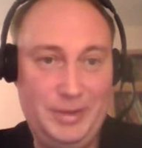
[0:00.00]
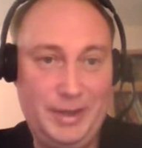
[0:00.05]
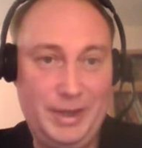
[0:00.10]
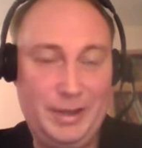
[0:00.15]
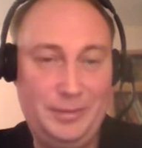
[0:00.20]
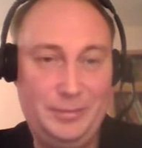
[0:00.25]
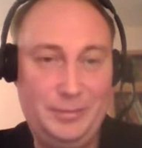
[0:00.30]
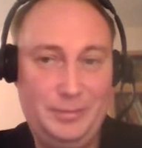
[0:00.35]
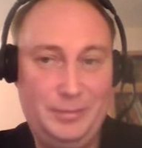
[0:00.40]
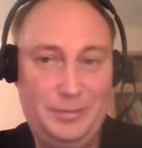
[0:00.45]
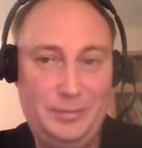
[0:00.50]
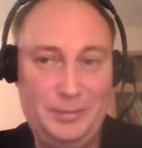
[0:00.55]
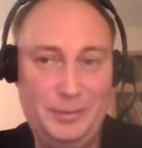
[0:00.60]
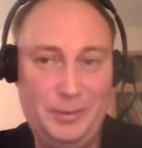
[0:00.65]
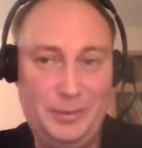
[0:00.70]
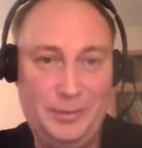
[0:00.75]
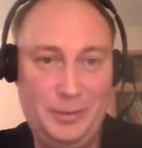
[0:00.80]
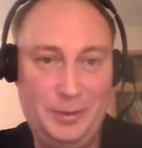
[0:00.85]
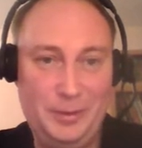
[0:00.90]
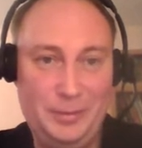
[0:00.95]
time
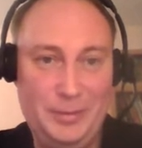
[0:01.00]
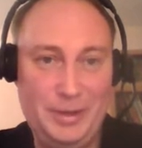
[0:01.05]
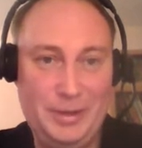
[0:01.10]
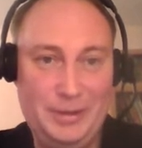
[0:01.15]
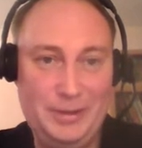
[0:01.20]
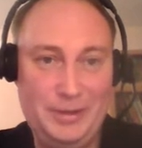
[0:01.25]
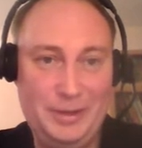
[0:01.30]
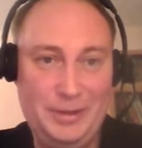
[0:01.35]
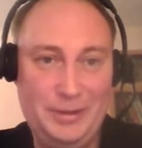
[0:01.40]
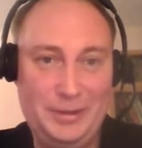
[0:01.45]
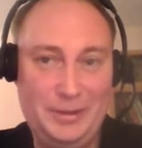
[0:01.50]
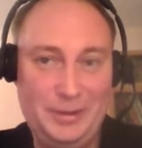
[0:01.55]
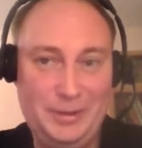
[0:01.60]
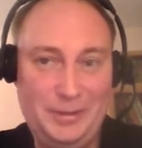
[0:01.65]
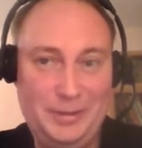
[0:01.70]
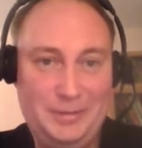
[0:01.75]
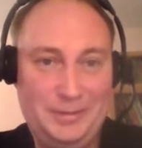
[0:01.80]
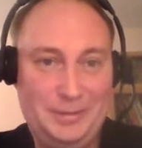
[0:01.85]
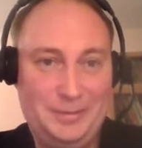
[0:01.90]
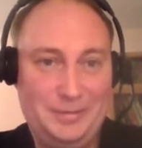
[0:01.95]
of your
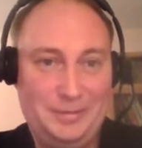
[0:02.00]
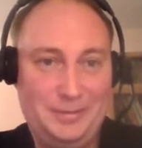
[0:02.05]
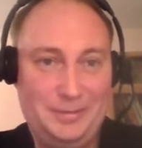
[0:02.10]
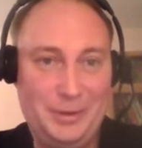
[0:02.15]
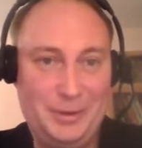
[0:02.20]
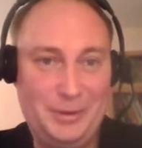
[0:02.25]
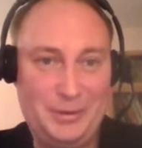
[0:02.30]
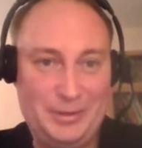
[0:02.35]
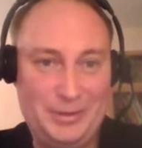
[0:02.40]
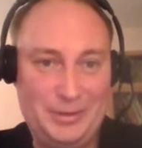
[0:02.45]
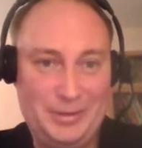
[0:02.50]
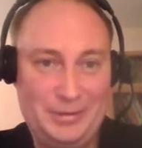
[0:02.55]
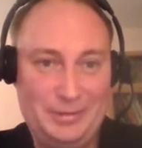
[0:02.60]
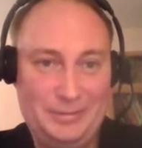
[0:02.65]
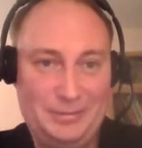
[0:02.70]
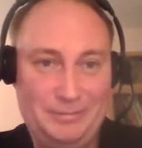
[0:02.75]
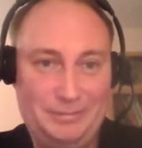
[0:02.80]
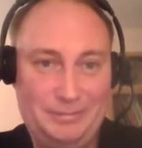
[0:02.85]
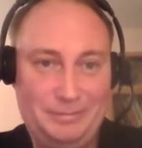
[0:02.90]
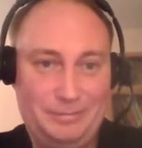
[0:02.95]
maintainer persons.
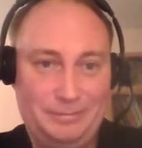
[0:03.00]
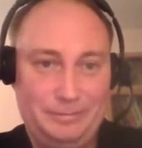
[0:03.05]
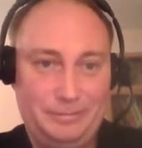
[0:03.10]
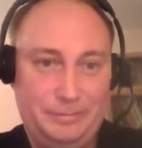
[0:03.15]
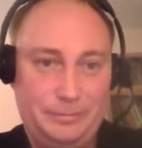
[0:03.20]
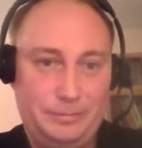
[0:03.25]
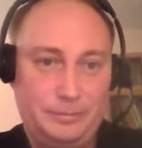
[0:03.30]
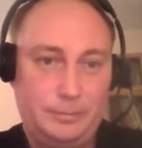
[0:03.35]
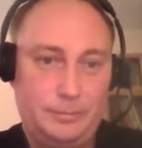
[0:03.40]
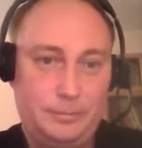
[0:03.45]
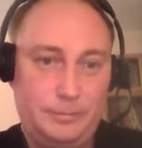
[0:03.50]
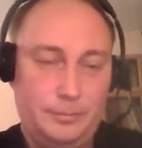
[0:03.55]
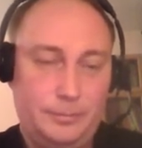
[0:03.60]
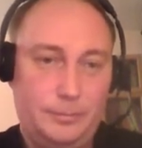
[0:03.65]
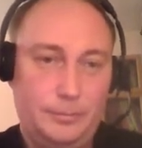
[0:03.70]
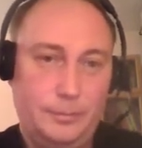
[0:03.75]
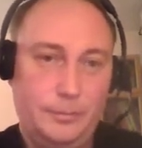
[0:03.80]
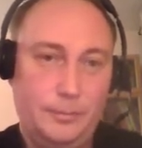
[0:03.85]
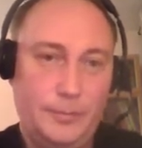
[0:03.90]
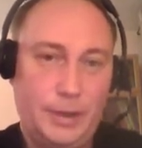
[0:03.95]

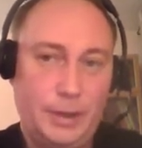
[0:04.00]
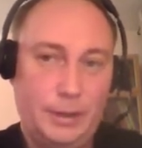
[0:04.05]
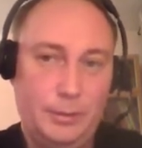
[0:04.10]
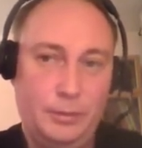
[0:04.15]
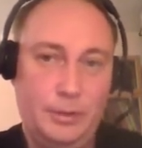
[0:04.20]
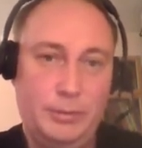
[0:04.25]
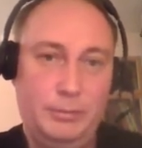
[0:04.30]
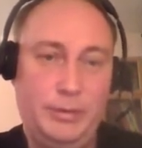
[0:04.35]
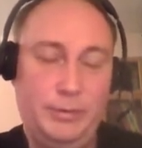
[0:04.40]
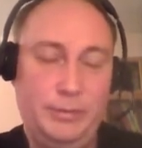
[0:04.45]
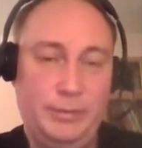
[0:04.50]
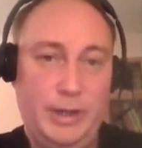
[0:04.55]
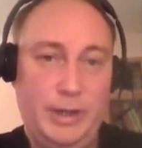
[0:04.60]
It won't be